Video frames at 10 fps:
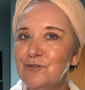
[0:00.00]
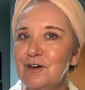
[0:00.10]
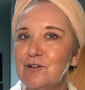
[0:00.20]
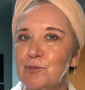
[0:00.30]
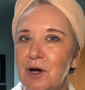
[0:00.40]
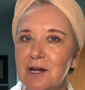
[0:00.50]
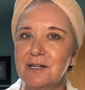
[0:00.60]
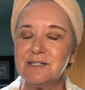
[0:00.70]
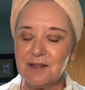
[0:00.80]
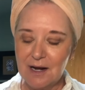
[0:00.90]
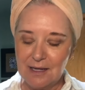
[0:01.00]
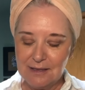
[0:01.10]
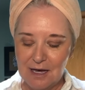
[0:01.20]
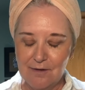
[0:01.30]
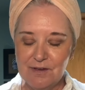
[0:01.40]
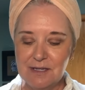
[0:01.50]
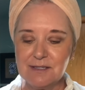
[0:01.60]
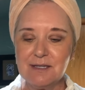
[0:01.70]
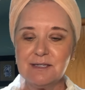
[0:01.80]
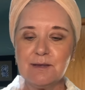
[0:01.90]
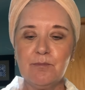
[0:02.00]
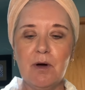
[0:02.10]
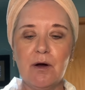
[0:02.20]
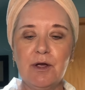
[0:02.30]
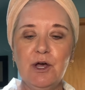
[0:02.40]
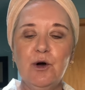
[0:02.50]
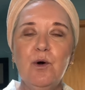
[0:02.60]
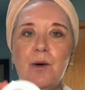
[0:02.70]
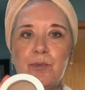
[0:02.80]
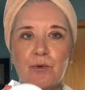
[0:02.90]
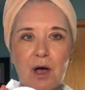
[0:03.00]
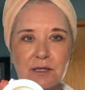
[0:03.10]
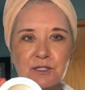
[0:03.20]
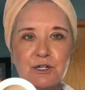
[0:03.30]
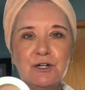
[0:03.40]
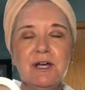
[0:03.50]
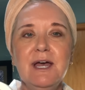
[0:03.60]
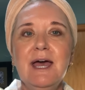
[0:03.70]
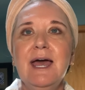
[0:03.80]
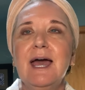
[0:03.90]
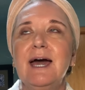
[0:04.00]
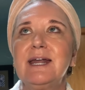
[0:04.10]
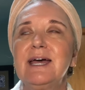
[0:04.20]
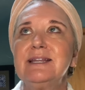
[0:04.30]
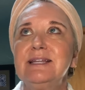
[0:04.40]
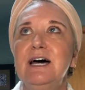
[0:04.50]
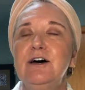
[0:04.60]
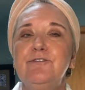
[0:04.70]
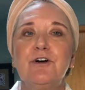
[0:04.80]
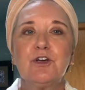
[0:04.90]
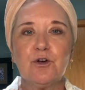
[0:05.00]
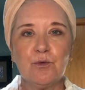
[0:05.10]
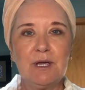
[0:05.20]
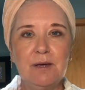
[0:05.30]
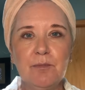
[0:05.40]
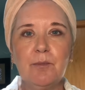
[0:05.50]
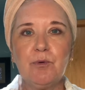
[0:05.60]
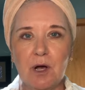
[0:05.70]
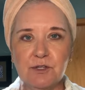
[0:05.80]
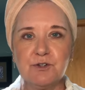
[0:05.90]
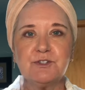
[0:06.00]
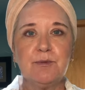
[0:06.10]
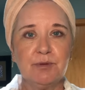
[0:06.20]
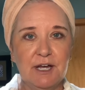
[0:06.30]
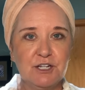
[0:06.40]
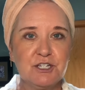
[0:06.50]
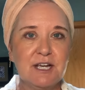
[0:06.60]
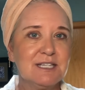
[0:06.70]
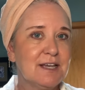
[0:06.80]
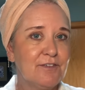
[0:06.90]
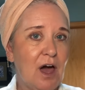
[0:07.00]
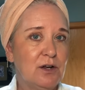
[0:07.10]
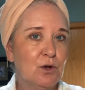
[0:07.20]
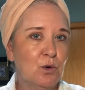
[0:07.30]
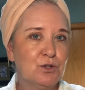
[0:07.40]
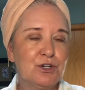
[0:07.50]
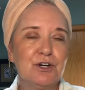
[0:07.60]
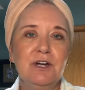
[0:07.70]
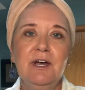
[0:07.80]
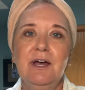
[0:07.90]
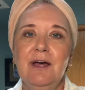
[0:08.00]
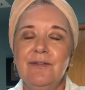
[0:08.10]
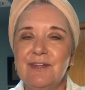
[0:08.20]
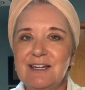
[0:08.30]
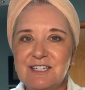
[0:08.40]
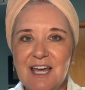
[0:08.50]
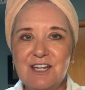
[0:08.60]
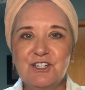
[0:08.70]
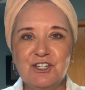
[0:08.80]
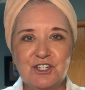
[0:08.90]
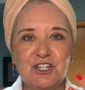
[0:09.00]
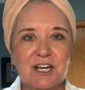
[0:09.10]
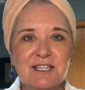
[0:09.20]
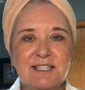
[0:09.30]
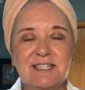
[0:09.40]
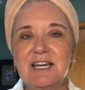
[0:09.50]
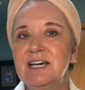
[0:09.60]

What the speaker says: favorite product that I love is this Mario bronzer, and I love cream bronzers and blush. As I've gotten older, they tend to just